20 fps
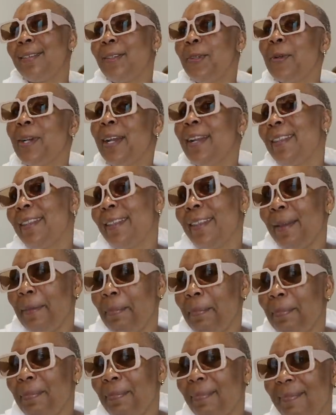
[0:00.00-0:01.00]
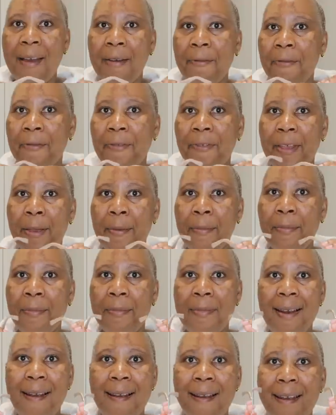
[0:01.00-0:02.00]
look at them. Love
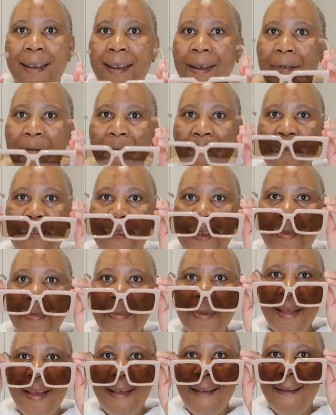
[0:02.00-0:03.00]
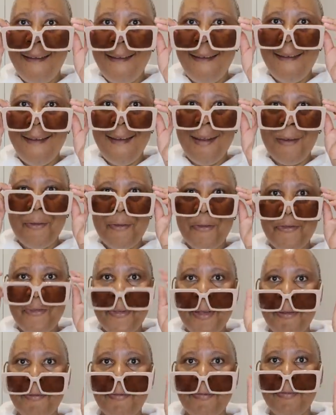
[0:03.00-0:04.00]
them, love them, love
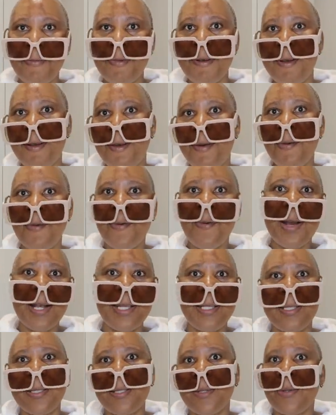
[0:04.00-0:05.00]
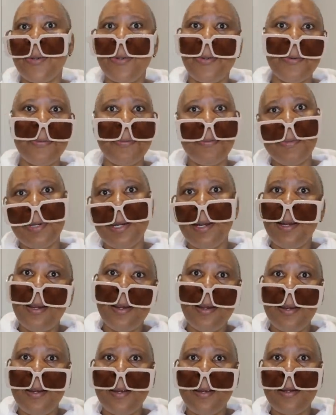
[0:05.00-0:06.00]
them. What do you
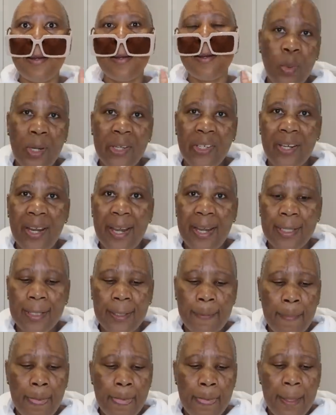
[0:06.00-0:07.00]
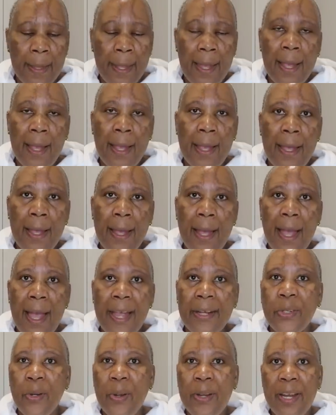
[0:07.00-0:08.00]
mean? This watch, guys,
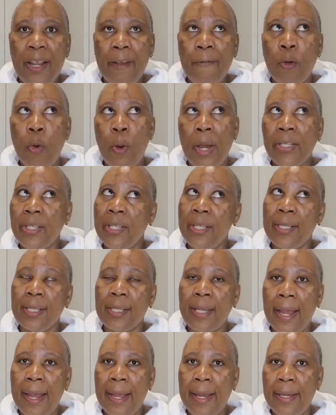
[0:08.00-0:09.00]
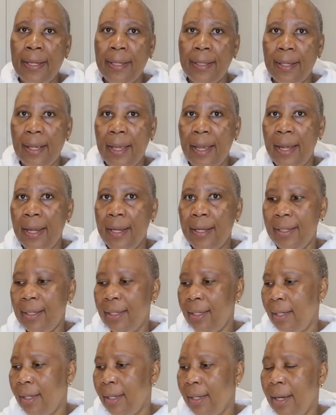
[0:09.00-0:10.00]
I don't have watches, guys,
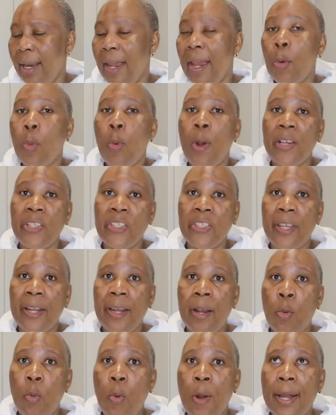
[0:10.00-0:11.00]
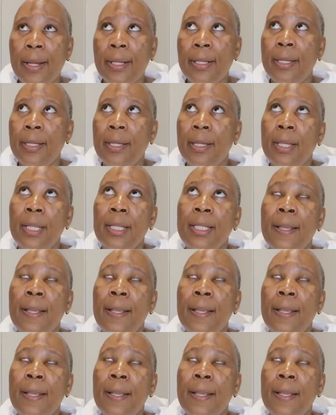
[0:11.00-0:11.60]
and a watch that I want,